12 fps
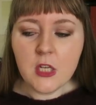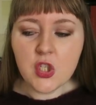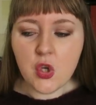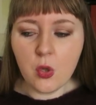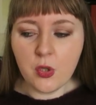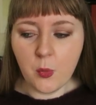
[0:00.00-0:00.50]

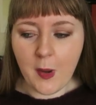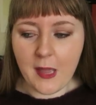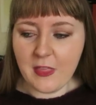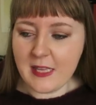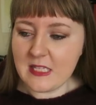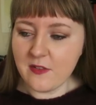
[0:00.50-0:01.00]
shoulder
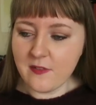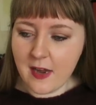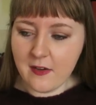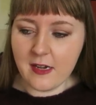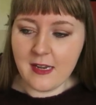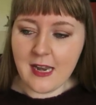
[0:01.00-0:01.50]
width is
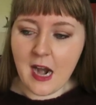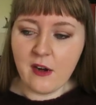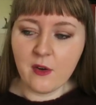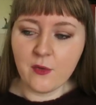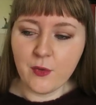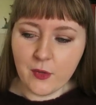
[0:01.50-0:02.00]
very
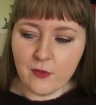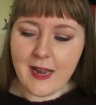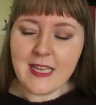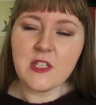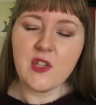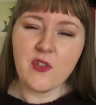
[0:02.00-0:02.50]
narrow for the
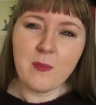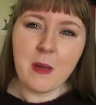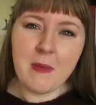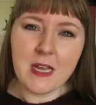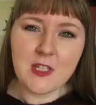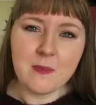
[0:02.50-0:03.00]
rest of my
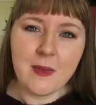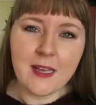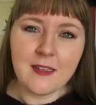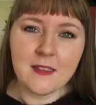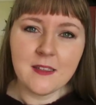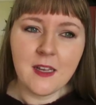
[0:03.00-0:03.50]

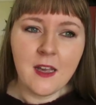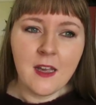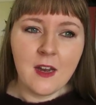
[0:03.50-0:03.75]
measurement